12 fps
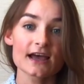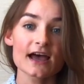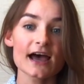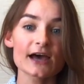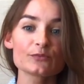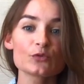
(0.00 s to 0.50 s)

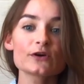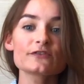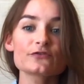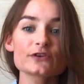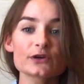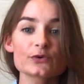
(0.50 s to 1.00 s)
had more
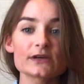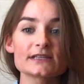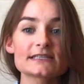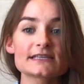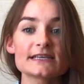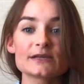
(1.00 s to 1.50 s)

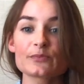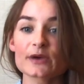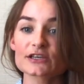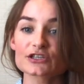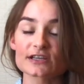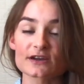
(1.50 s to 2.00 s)
frequent
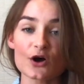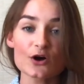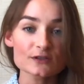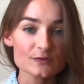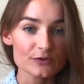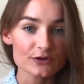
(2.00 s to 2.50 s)
inpatient
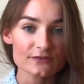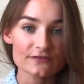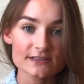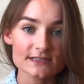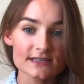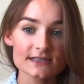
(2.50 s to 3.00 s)
hospital
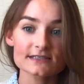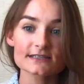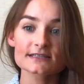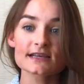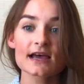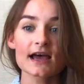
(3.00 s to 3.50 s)
visits,